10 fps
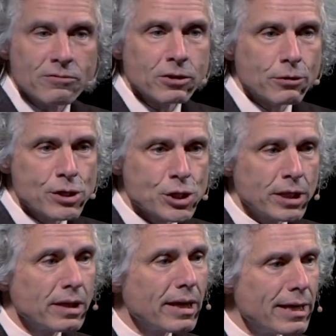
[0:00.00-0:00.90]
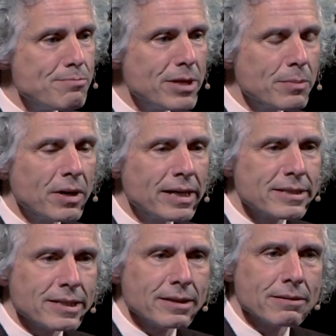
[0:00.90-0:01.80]
flourishing and
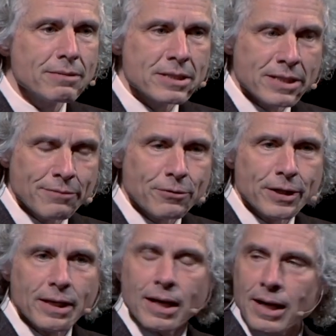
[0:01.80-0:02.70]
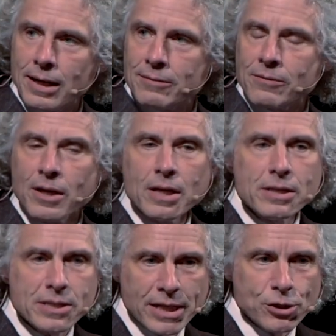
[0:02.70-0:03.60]
minimizing the suffering of
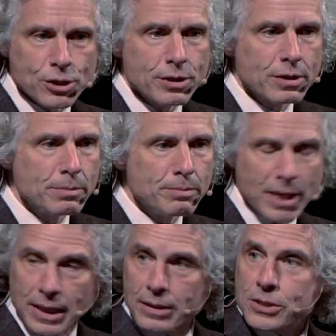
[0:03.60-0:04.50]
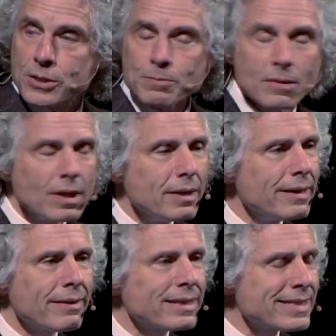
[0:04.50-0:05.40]
sentient beings.
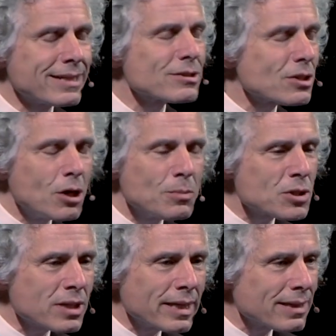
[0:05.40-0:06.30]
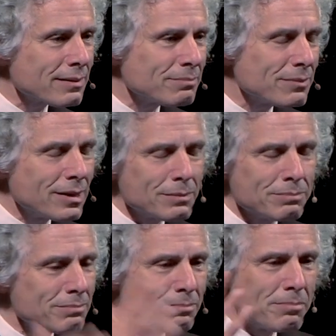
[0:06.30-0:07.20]
Now that sounds almost like, you know,
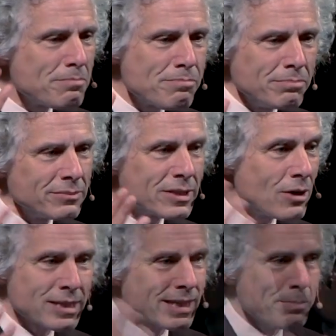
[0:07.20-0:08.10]
to us